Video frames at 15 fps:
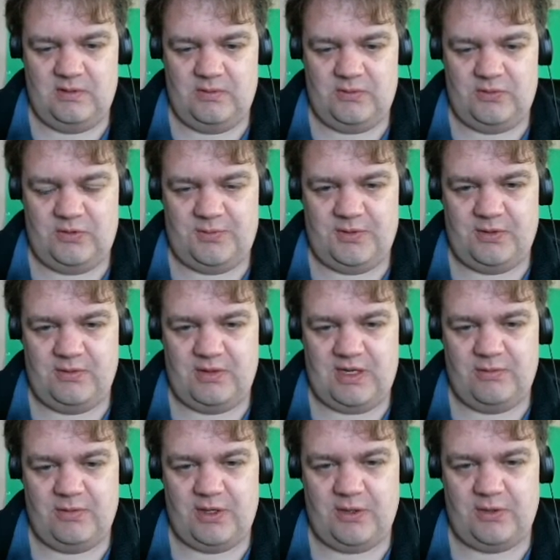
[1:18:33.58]
Drop the
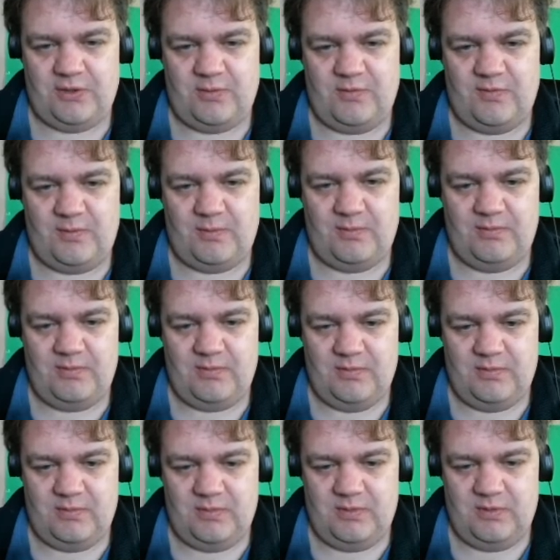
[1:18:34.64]
grenade right on top of him.
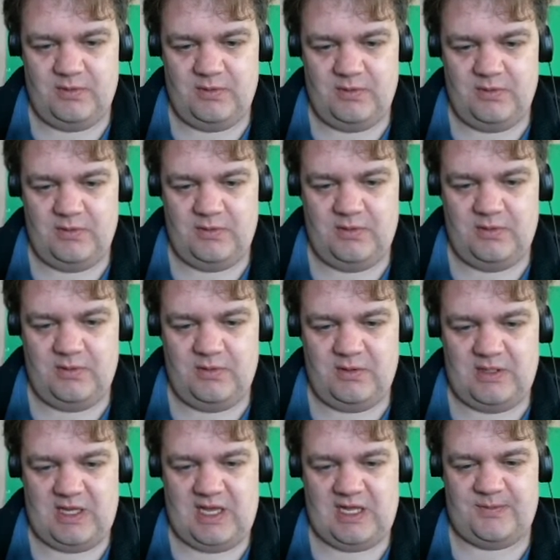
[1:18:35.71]

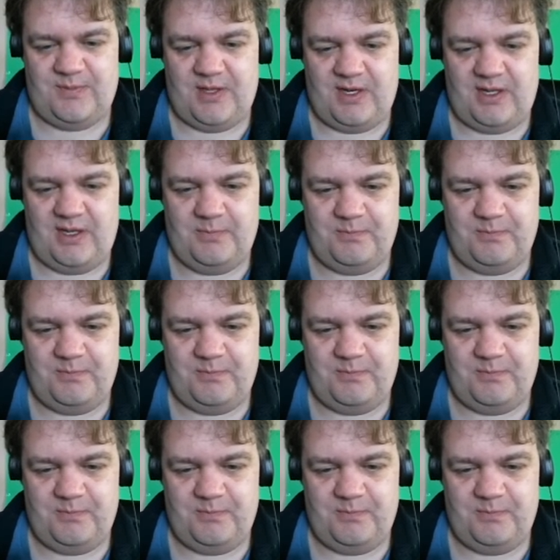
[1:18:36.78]
That's better.